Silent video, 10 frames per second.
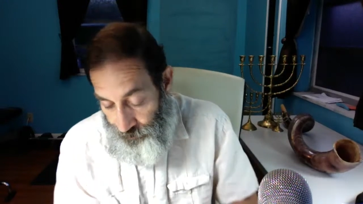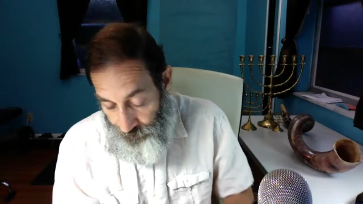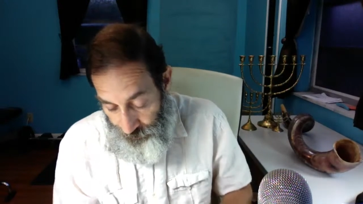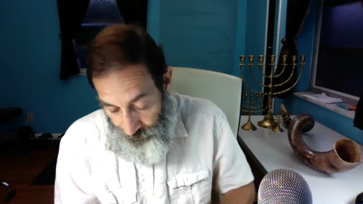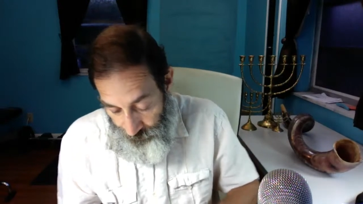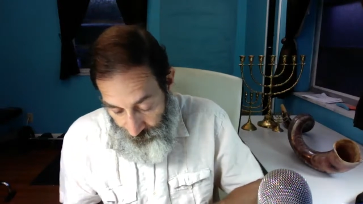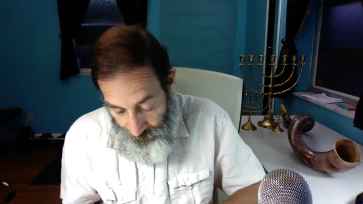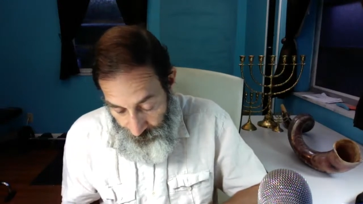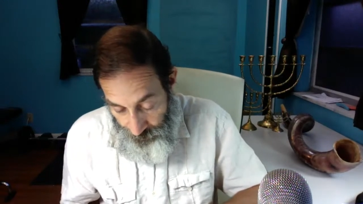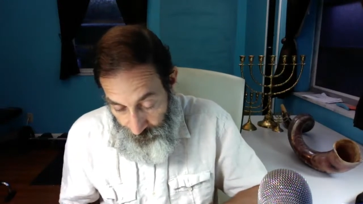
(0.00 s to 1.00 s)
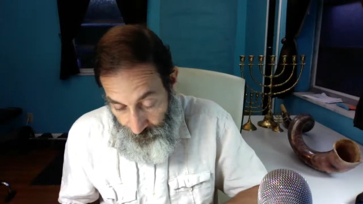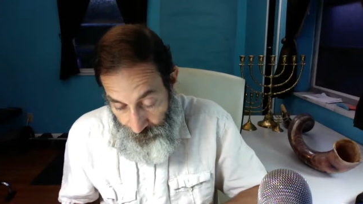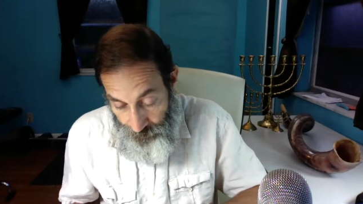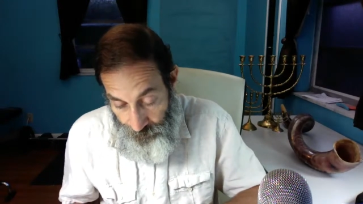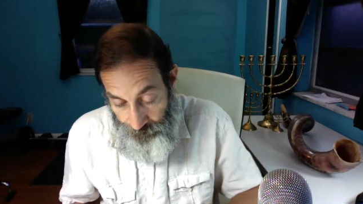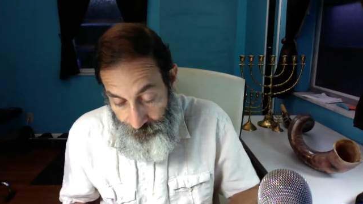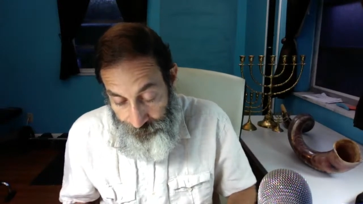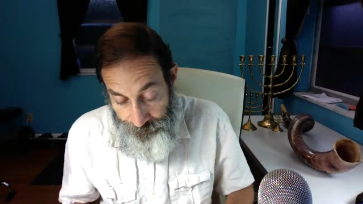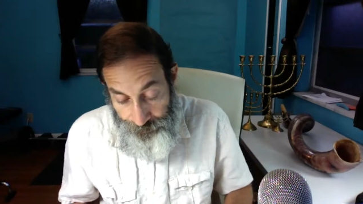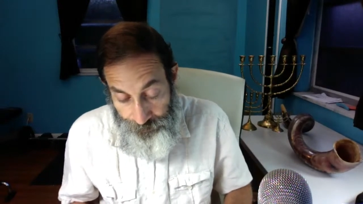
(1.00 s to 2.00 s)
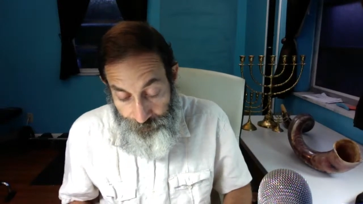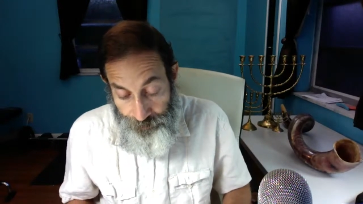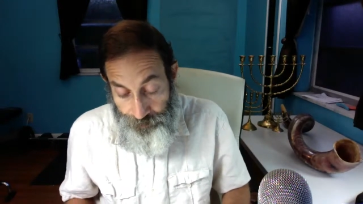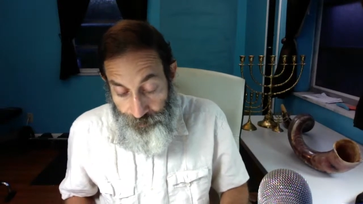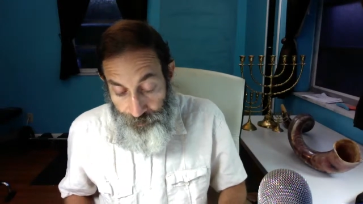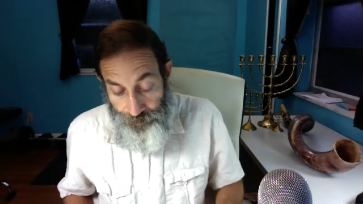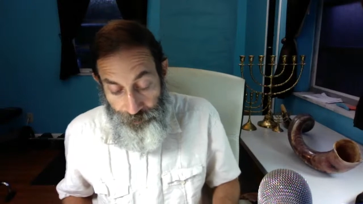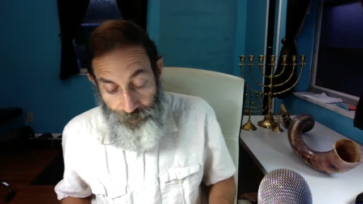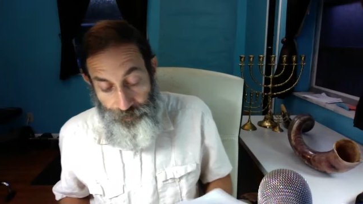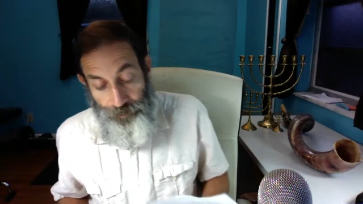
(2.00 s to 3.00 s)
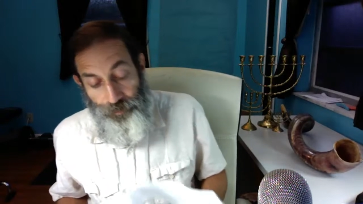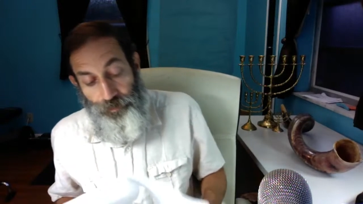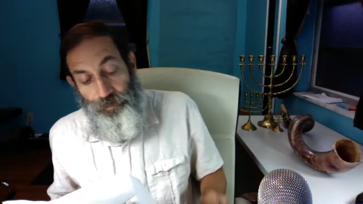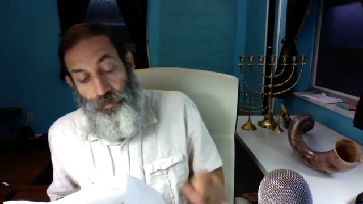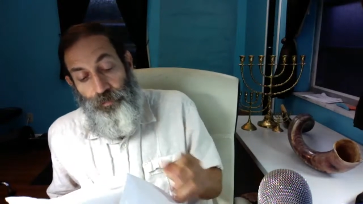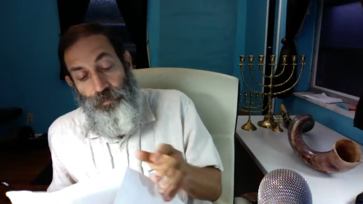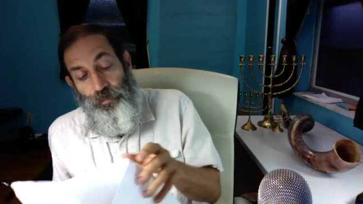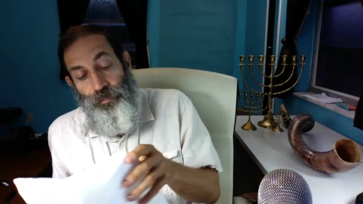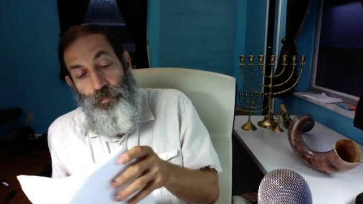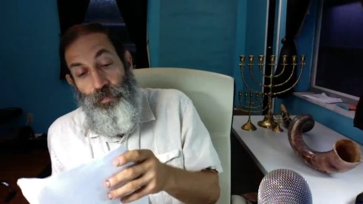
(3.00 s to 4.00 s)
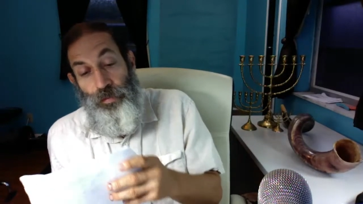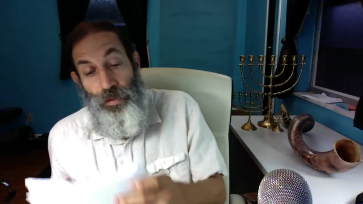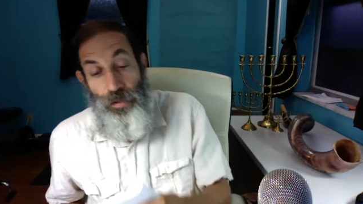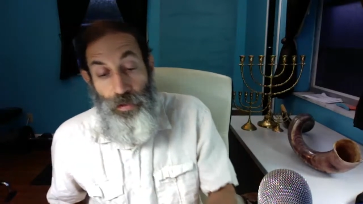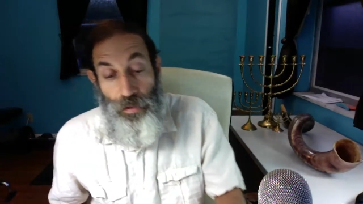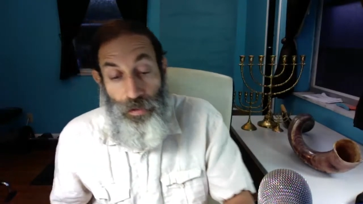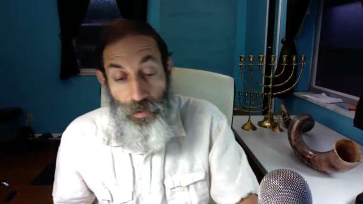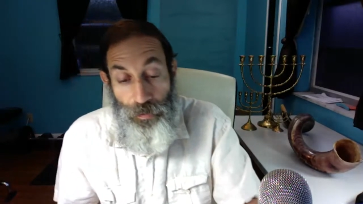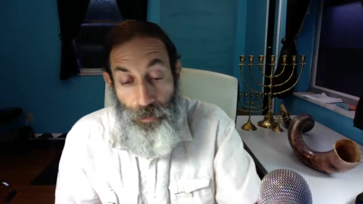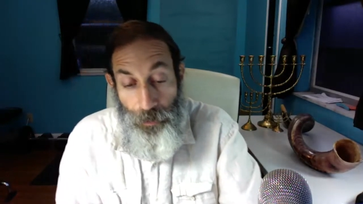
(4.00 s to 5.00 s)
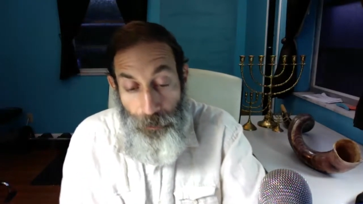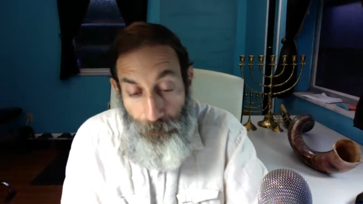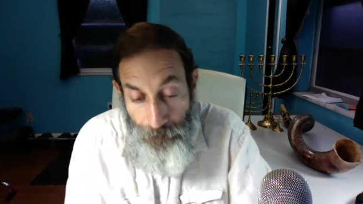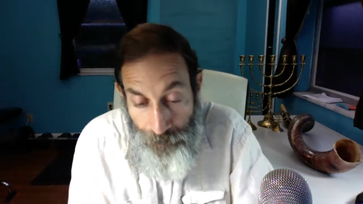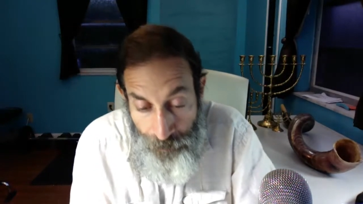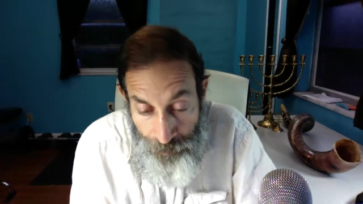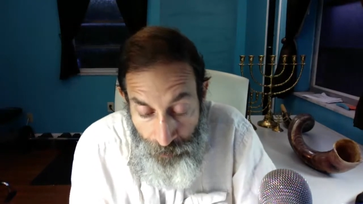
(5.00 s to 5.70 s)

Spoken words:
Nothing is said.